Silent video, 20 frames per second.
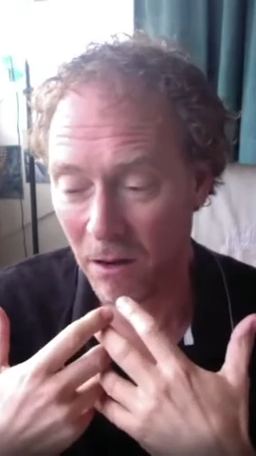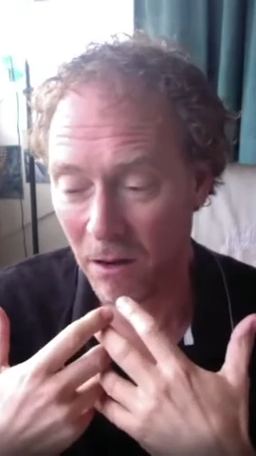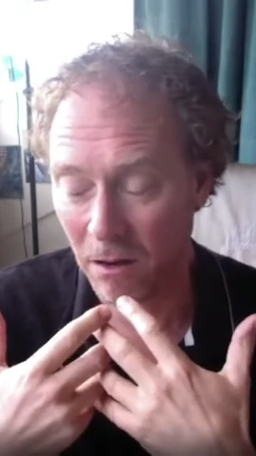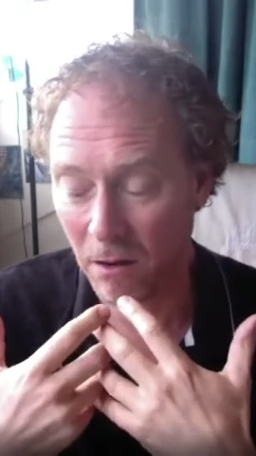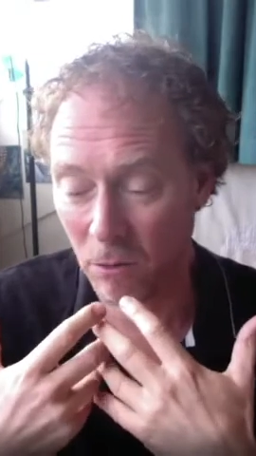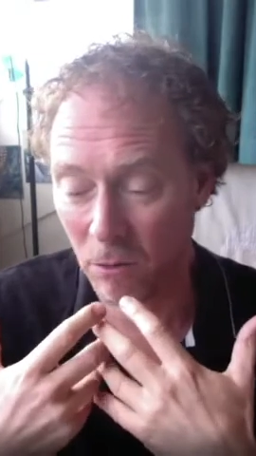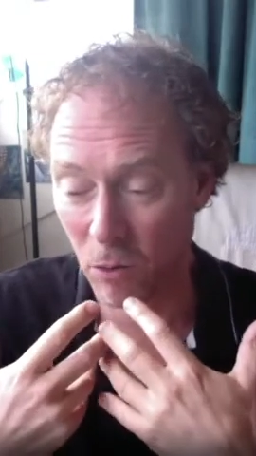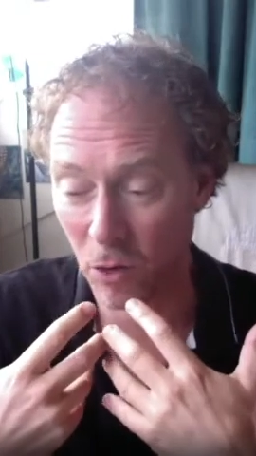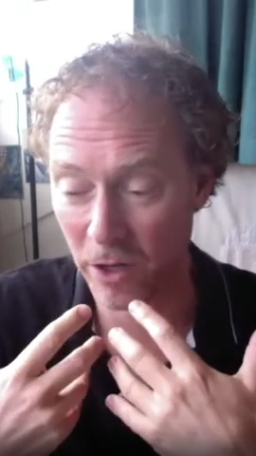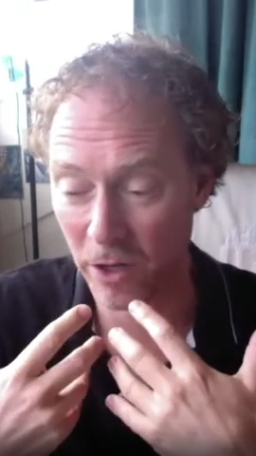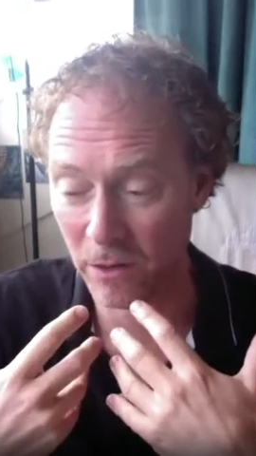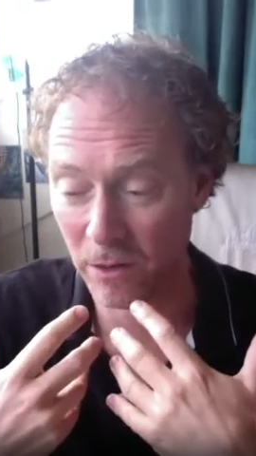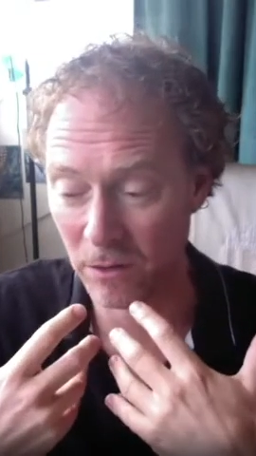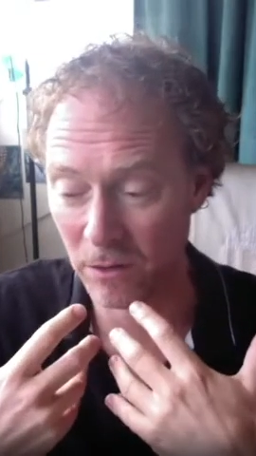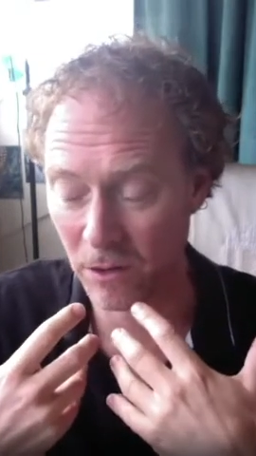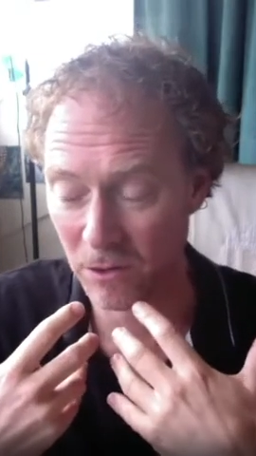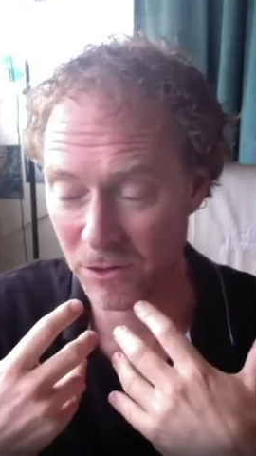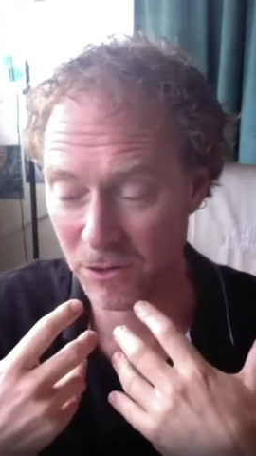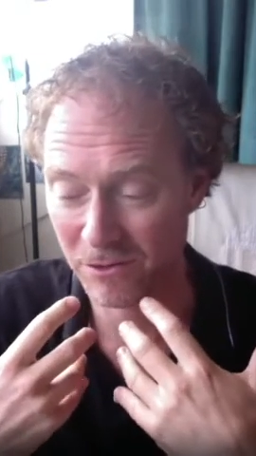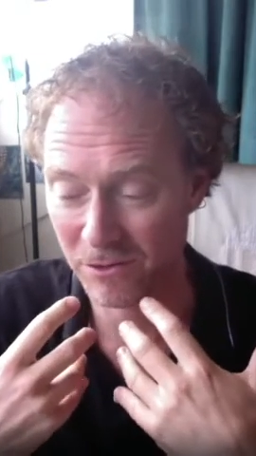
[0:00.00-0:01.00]

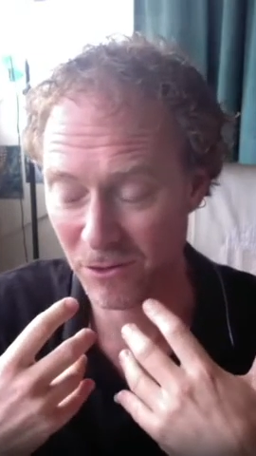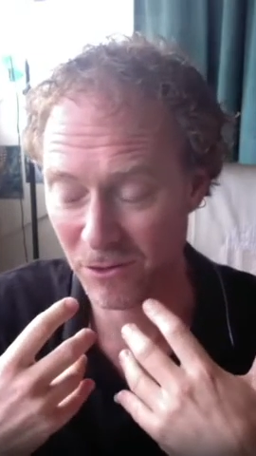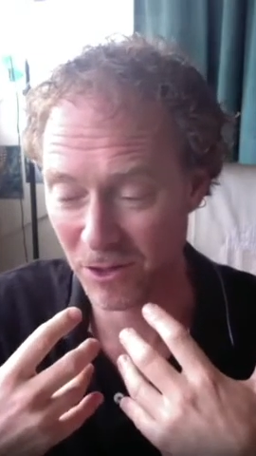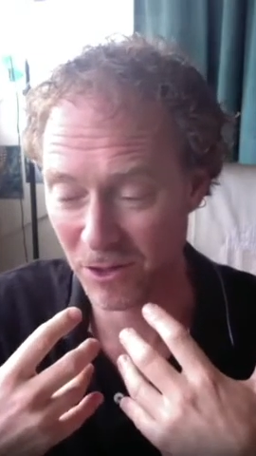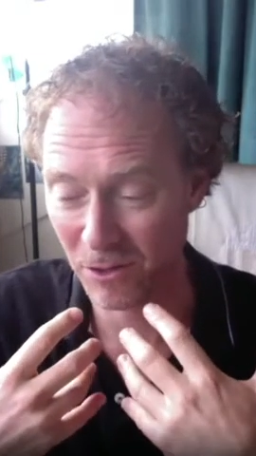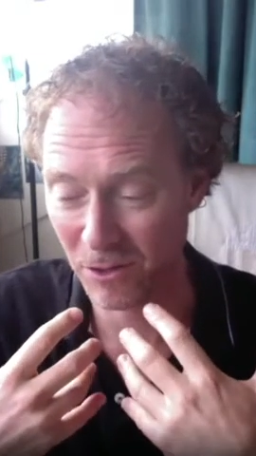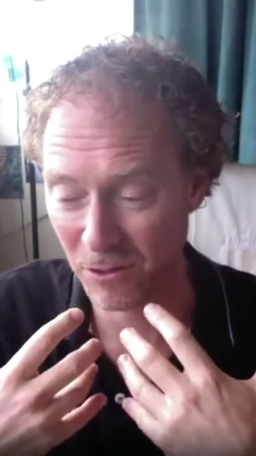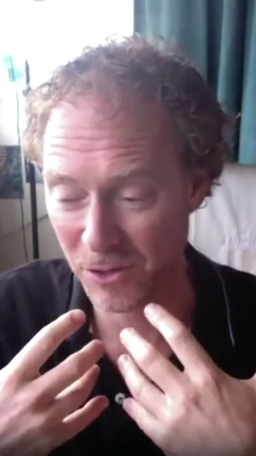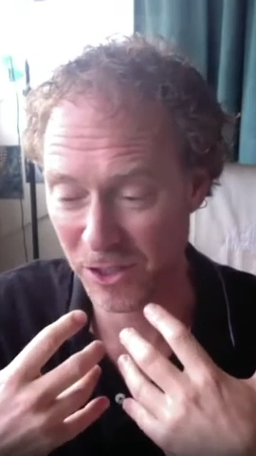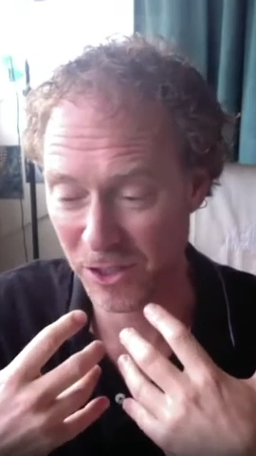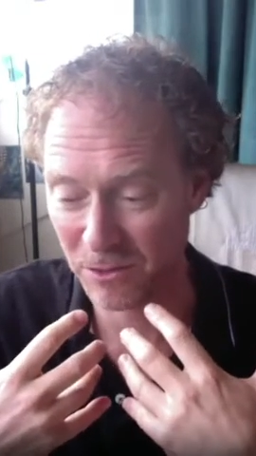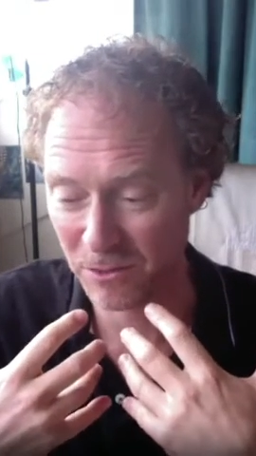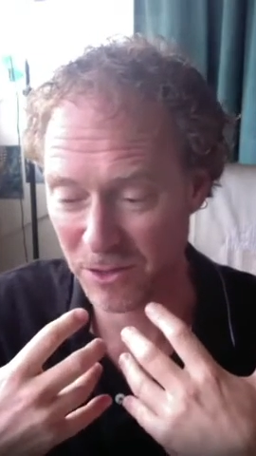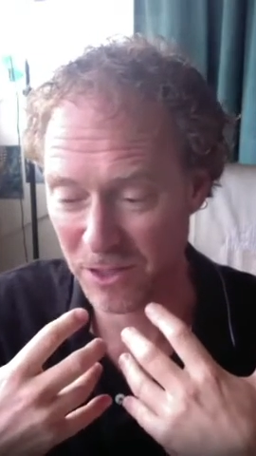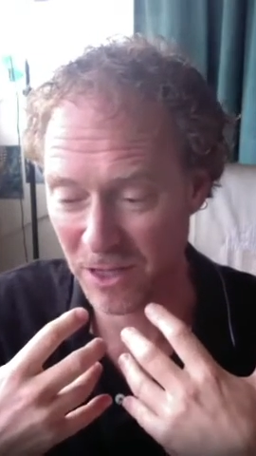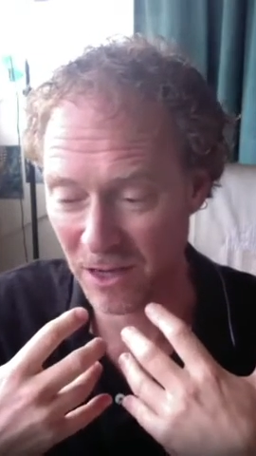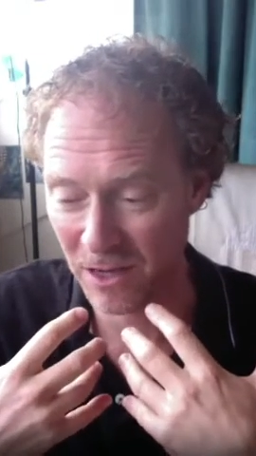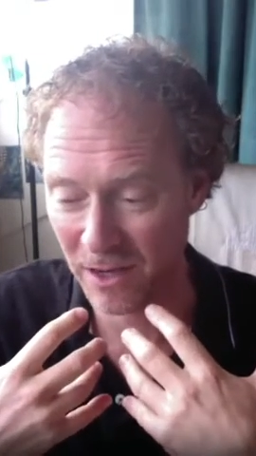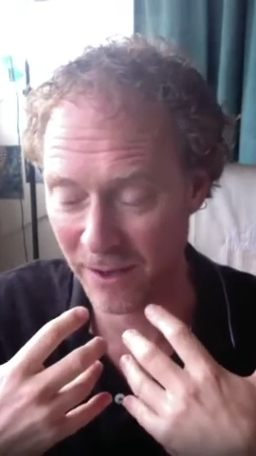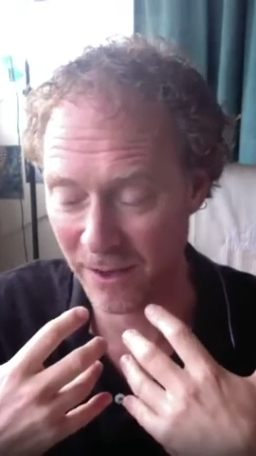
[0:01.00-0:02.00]
chronological
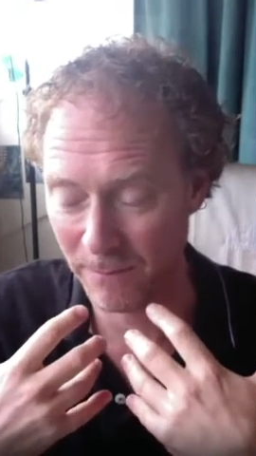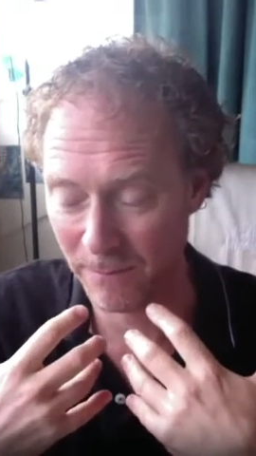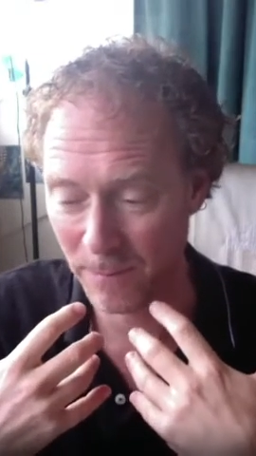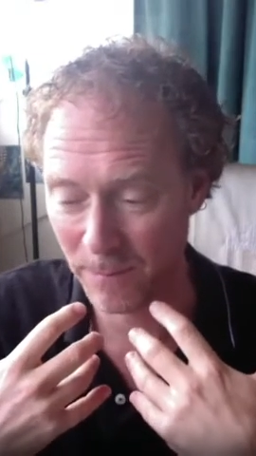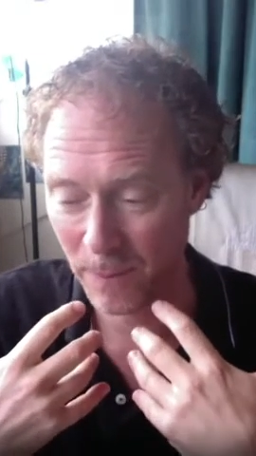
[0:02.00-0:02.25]
time